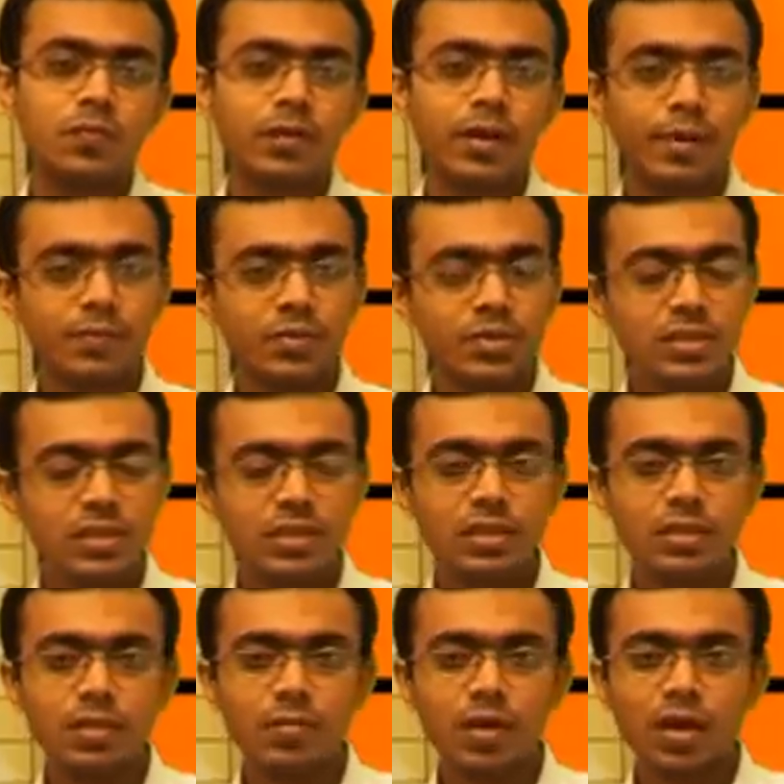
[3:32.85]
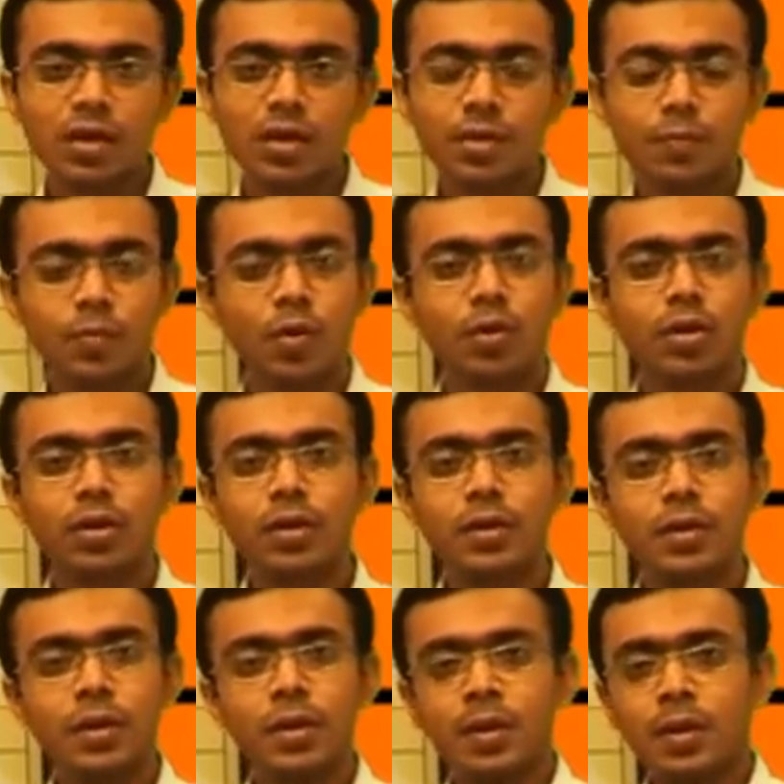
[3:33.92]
can be seen in the market, purely